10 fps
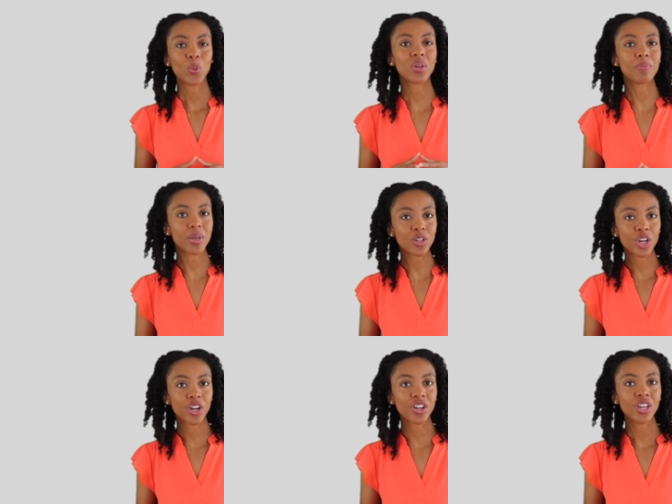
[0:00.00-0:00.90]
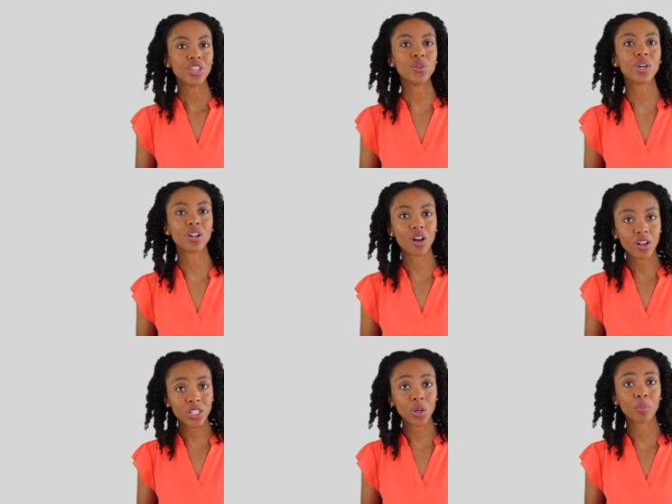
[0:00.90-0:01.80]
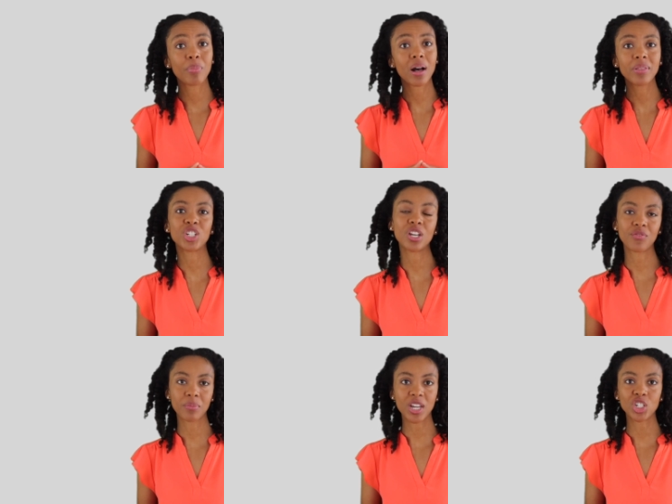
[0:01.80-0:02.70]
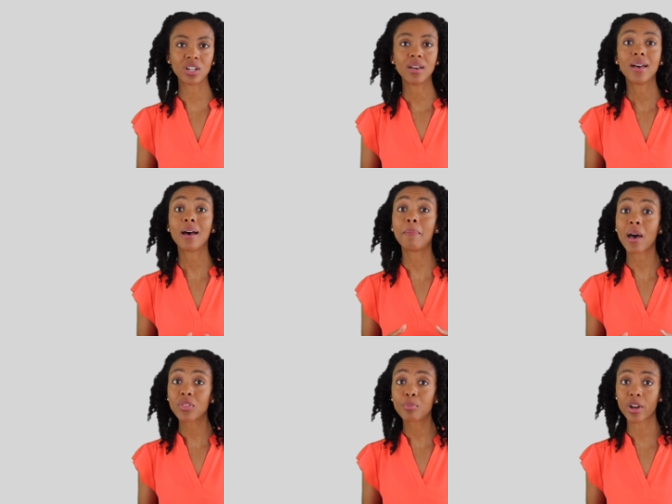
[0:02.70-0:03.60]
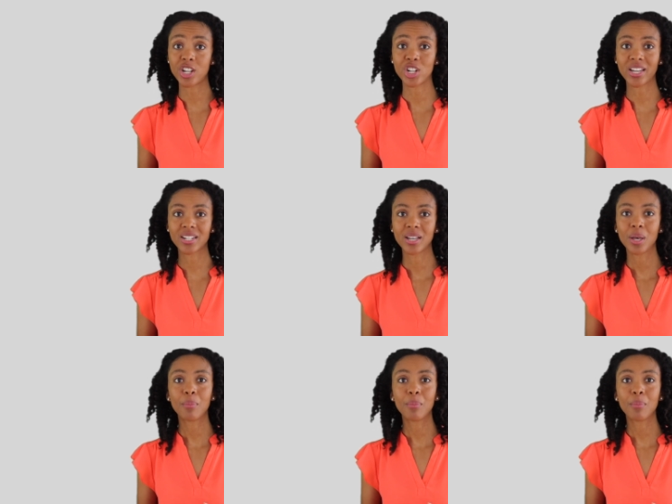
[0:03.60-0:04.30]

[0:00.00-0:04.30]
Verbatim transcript: With BuildHer, you can also publish information about the project,